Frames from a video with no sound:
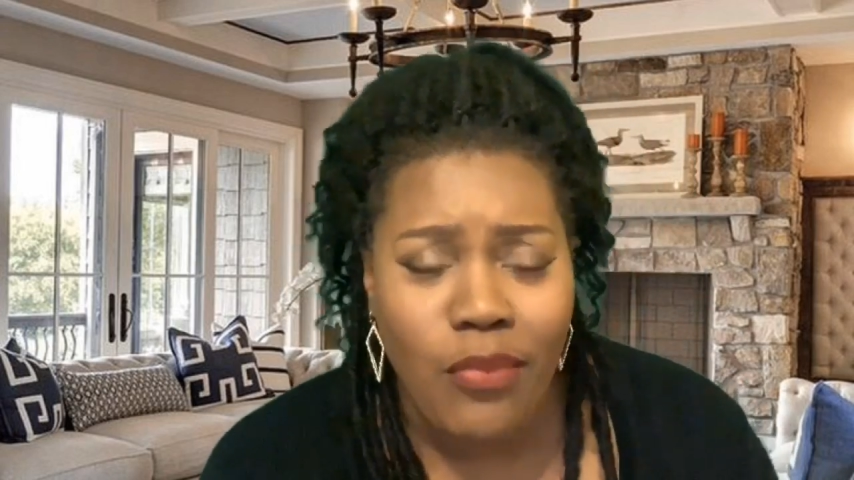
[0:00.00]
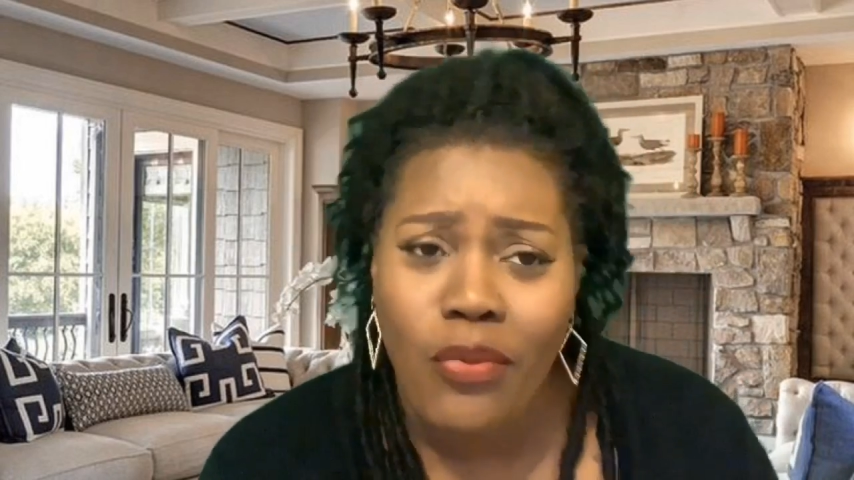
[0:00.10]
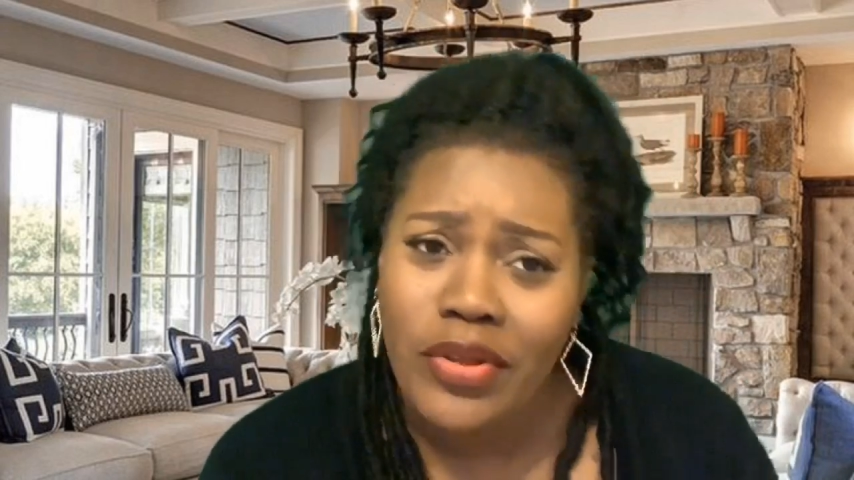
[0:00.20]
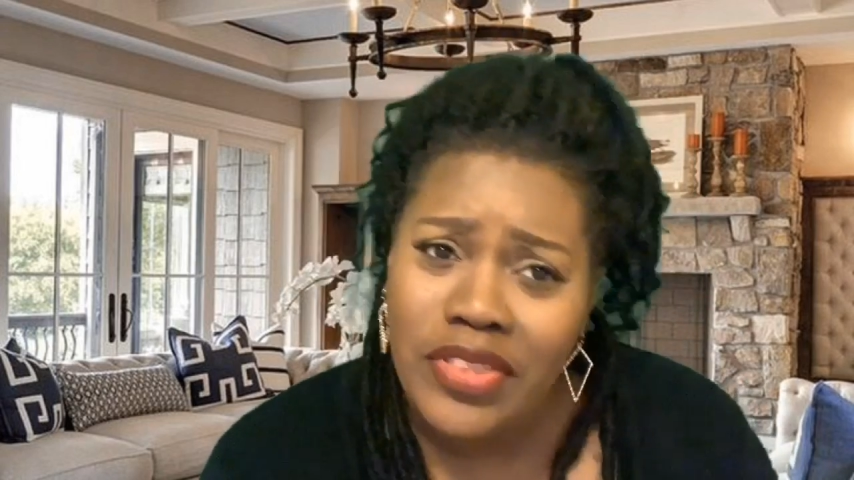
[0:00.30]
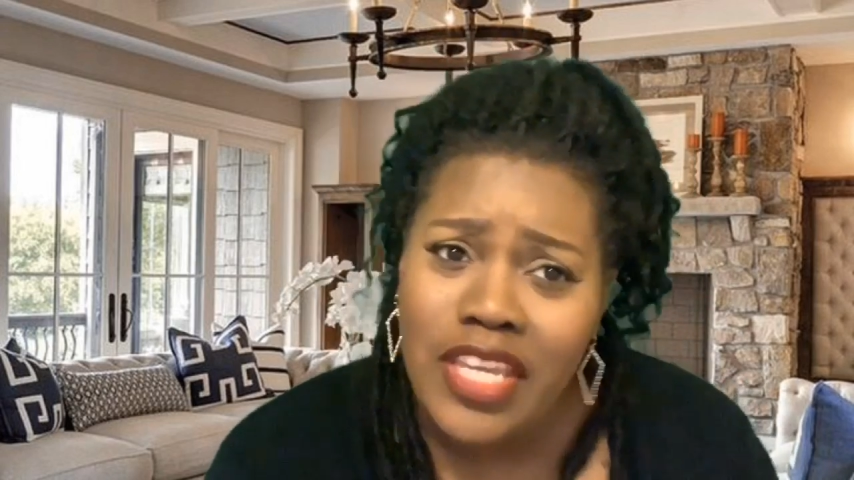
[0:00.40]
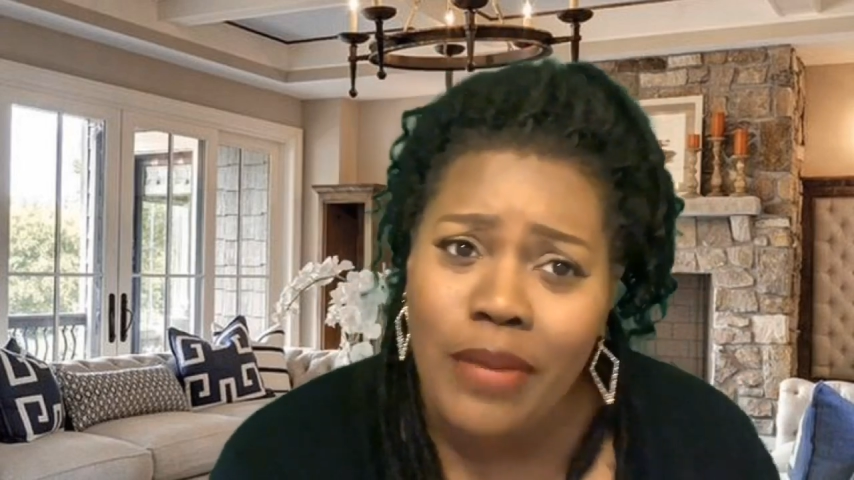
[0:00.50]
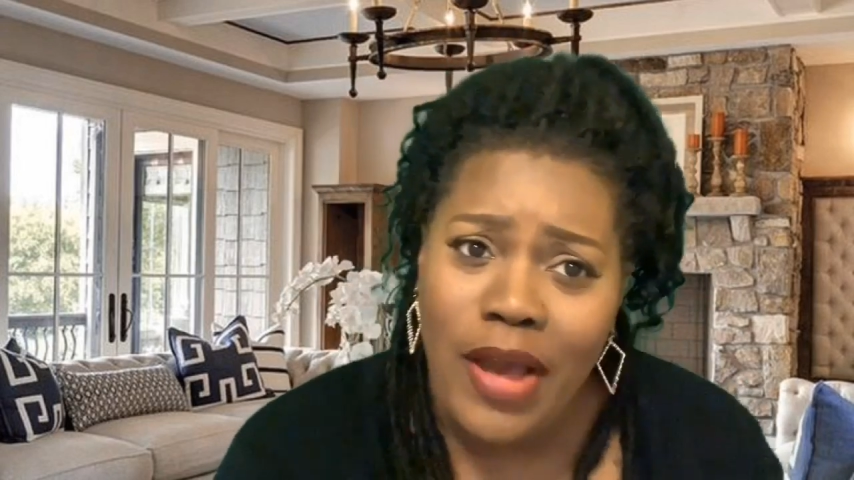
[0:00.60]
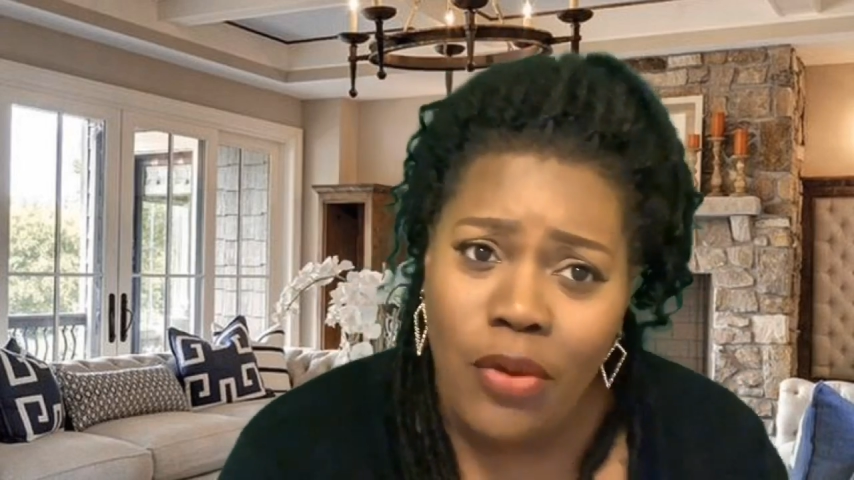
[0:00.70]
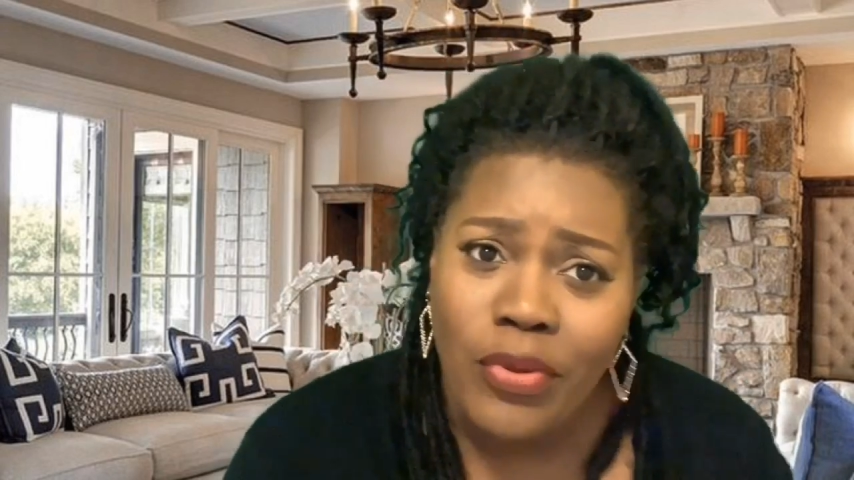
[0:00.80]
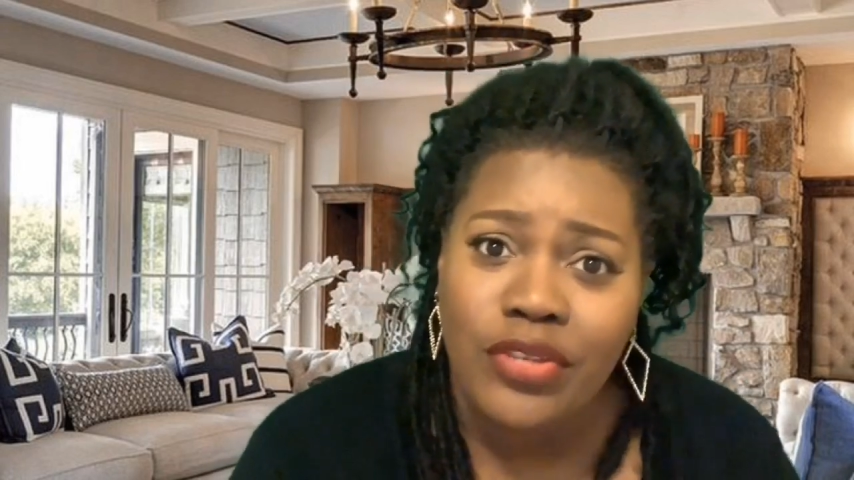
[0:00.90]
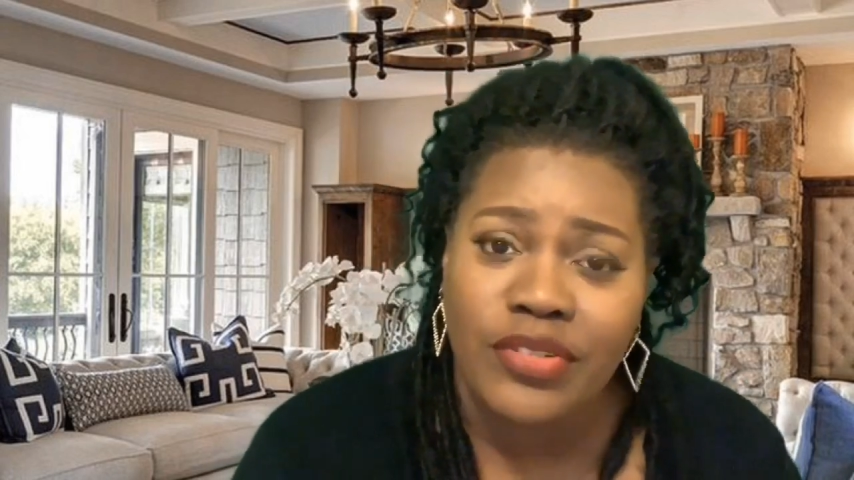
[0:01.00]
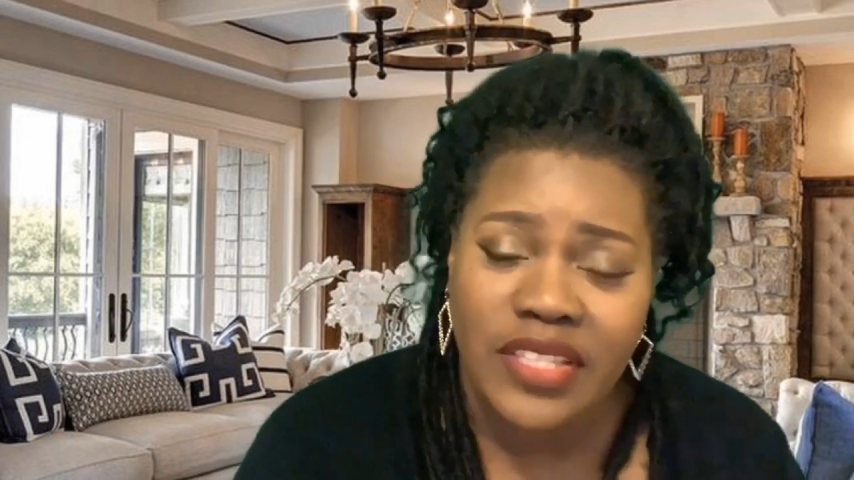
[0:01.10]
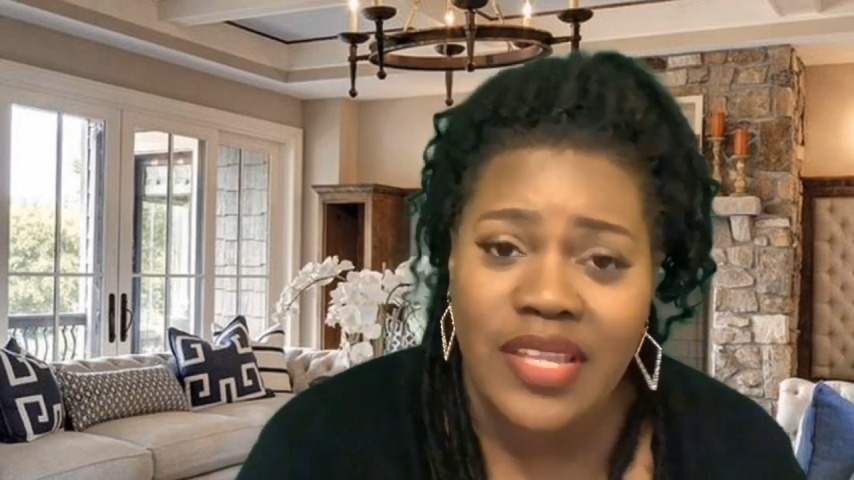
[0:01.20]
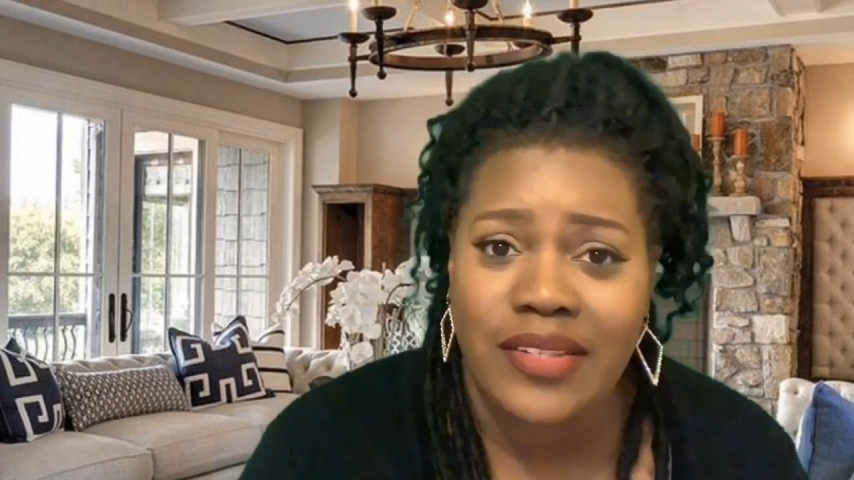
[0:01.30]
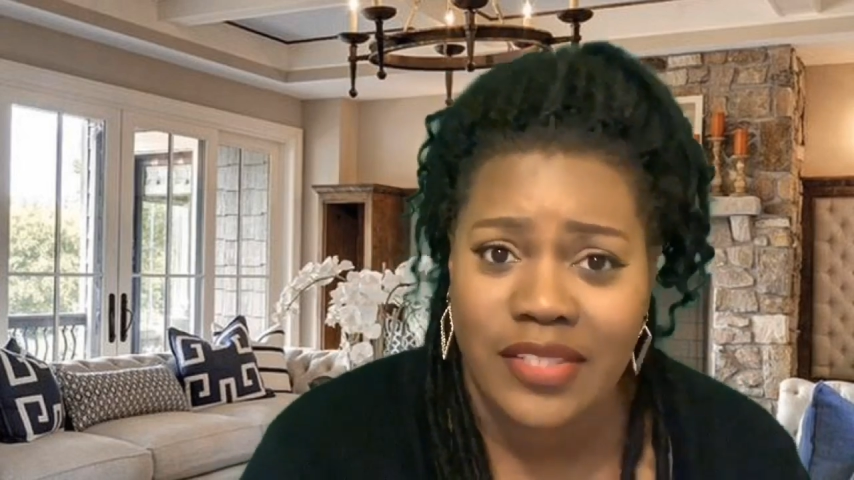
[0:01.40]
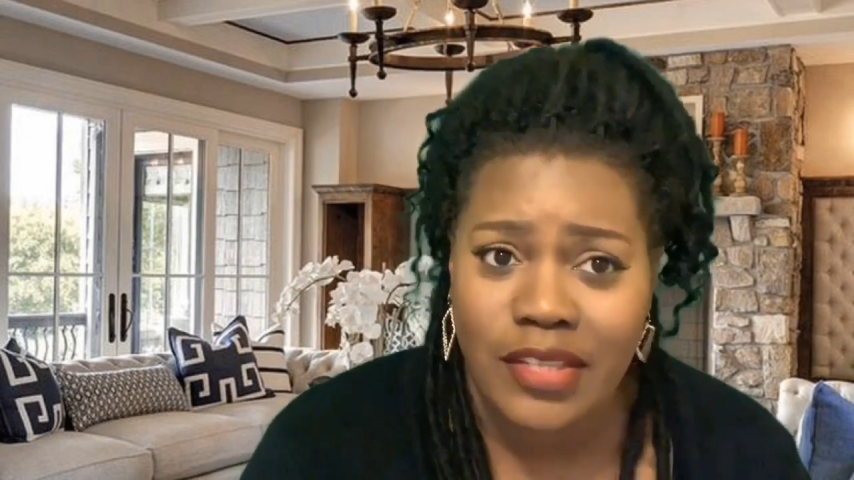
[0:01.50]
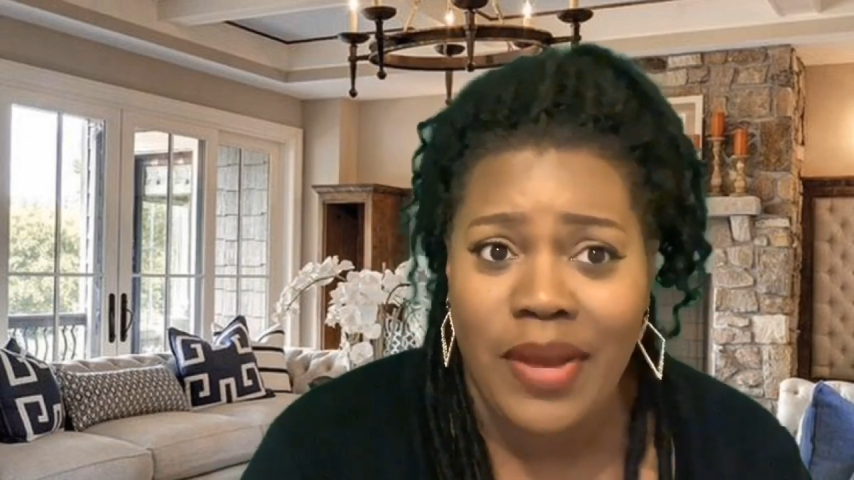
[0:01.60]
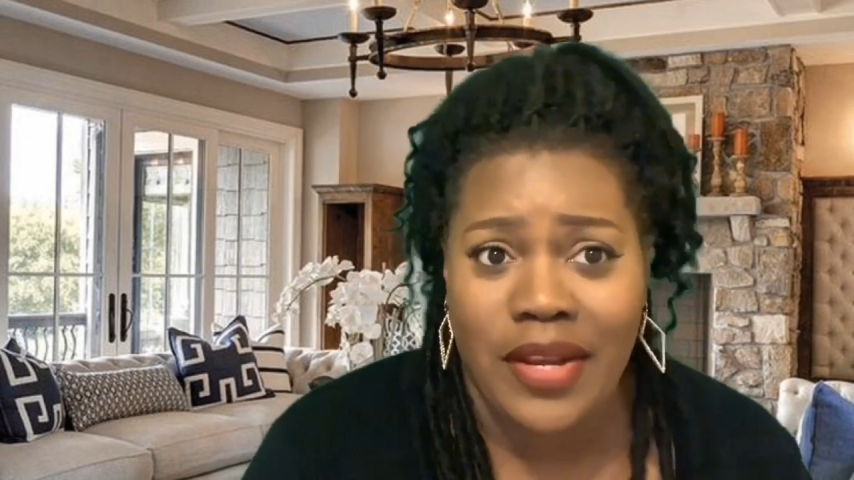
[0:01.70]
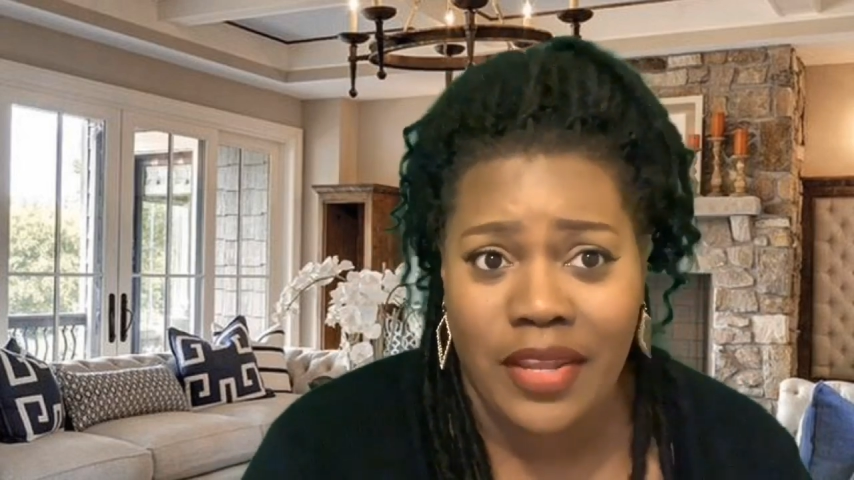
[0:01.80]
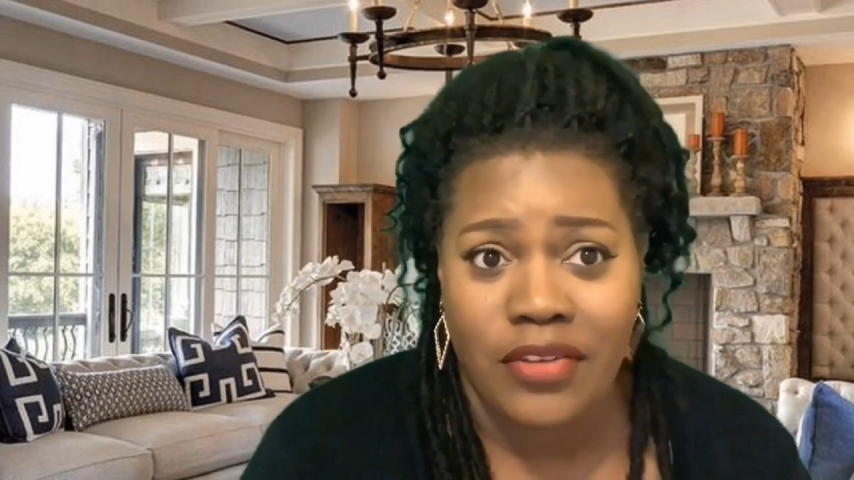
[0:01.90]
Well, think about when you did that to
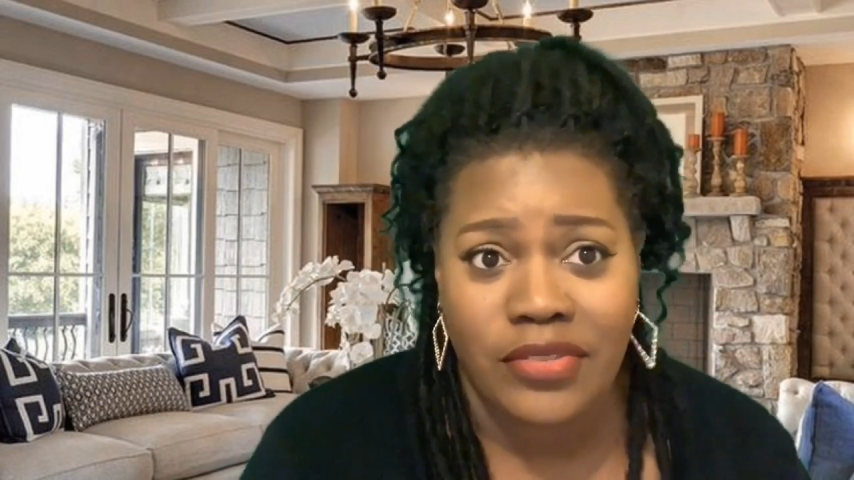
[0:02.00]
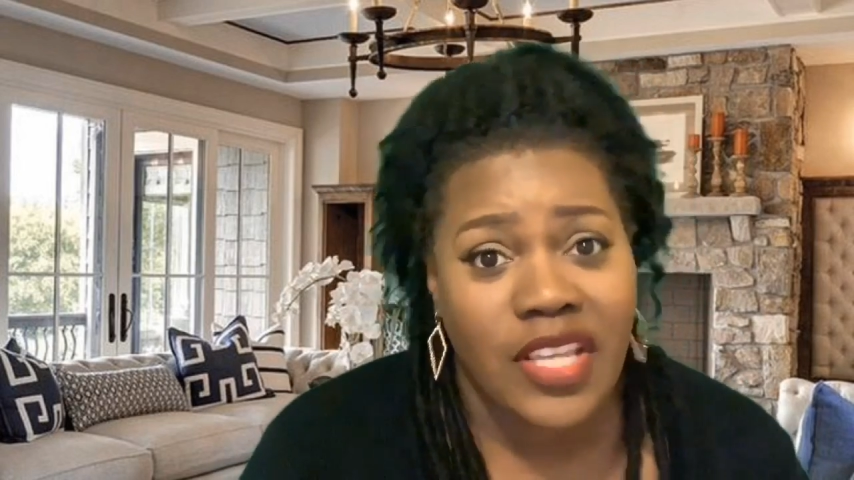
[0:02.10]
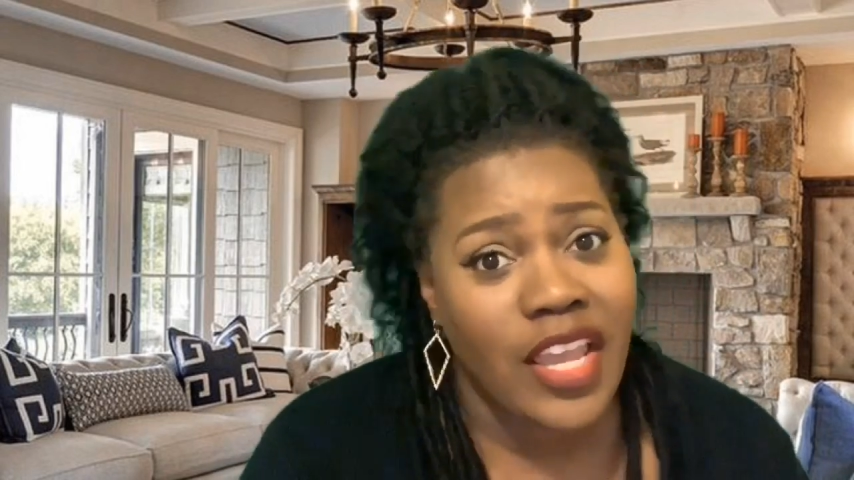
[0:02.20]
somebody else.